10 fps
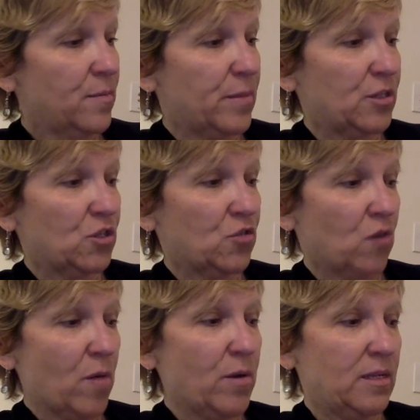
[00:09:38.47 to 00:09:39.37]
but
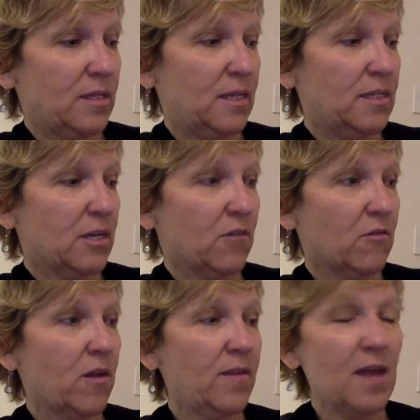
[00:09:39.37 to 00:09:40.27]
strawberry seeds are
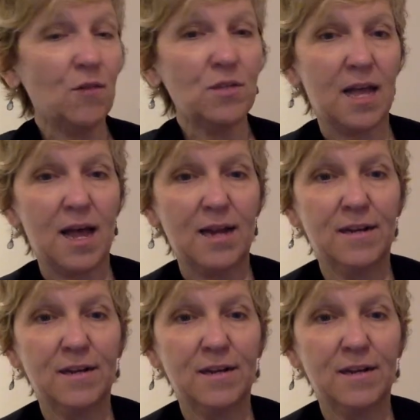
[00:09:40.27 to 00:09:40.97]
on the outside.